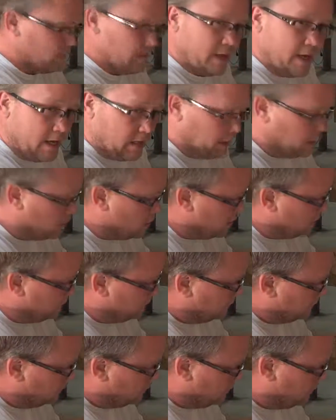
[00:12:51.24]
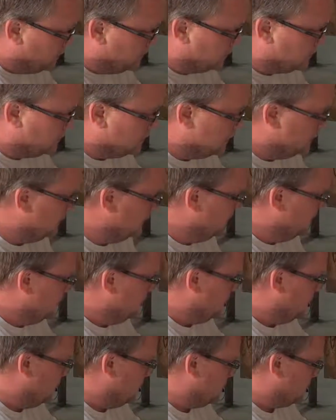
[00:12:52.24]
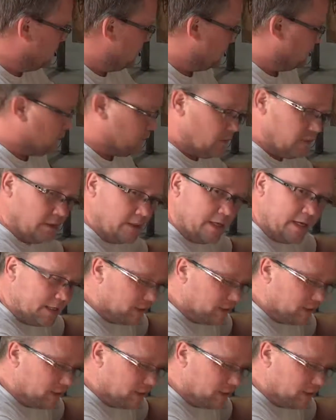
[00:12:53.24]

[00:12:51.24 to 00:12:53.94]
I'll be hanging off a little bit. So I just want the